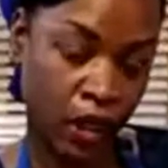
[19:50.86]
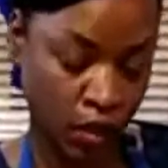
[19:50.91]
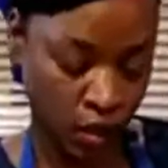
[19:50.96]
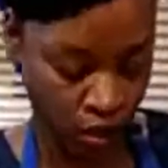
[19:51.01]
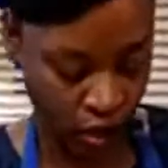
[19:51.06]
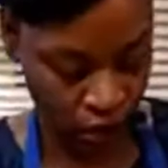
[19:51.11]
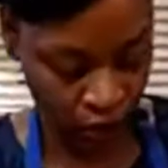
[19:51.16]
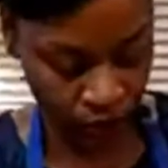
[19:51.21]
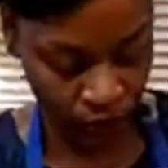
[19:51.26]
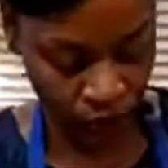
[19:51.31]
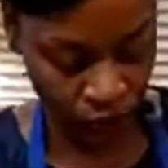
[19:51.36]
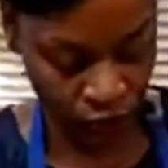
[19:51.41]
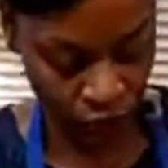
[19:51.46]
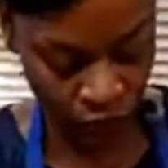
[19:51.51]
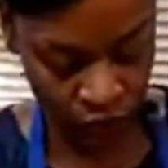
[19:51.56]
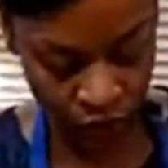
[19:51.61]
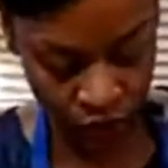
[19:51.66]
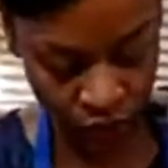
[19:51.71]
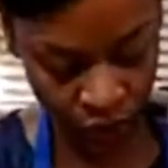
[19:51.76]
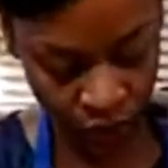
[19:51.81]
Just make sure it's
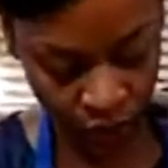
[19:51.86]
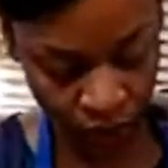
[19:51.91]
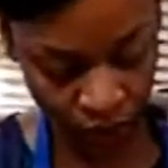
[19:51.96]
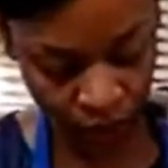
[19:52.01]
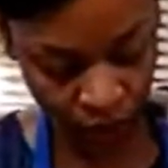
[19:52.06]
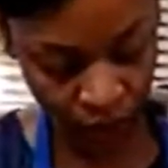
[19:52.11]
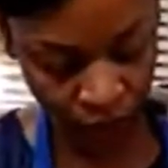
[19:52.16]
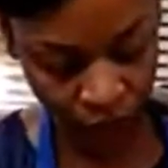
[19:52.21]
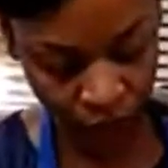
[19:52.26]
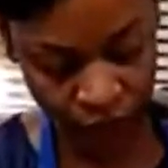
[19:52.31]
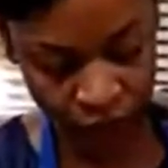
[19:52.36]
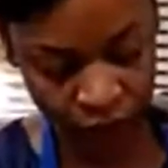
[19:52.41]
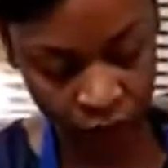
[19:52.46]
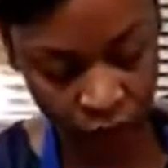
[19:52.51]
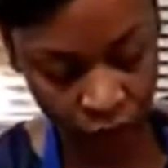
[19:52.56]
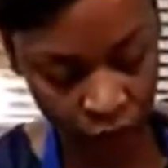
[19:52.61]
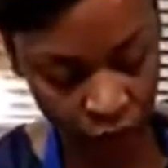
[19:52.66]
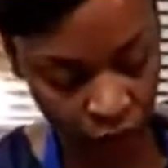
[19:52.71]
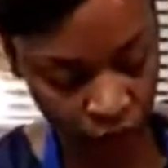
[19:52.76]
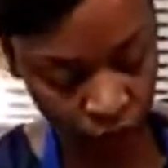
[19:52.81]
getting nice and
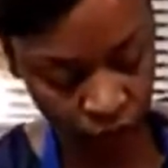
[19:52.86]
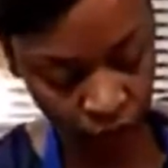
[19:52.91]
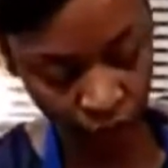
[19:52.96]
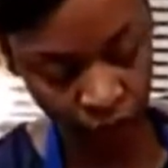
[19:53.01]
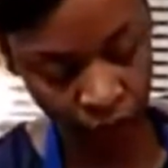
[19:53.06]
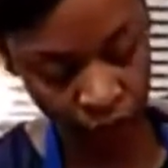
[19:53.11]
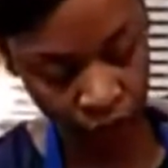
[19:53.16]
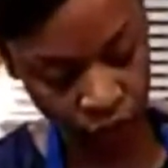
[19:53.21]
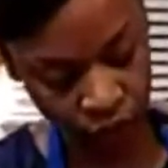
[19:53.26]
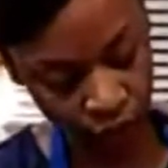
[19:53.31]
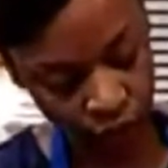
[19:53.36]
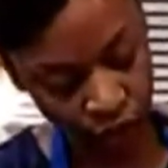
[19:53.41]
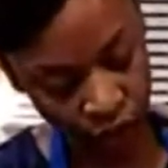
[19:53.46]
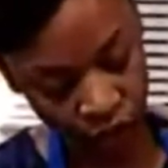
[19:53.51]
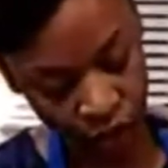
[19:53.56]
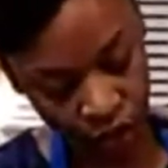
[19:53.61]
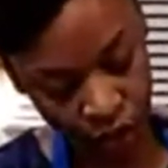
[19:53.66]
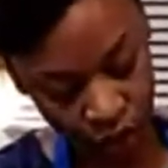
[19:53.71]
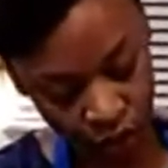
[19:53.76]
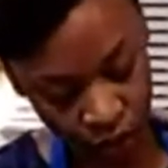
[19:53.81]
golden brown
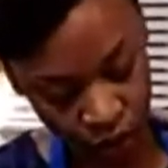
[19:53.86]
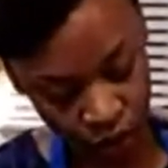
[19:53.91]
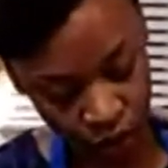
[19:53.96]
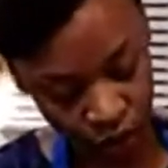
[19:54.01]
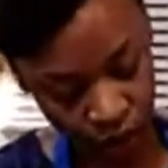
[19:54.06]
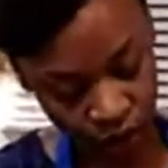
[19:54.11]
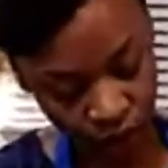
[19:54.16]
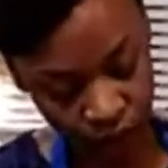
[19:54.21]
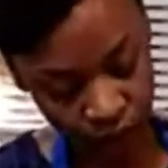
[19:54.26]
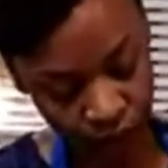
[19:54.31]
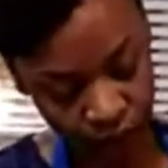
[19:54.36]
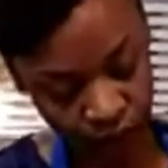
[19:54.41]
on top.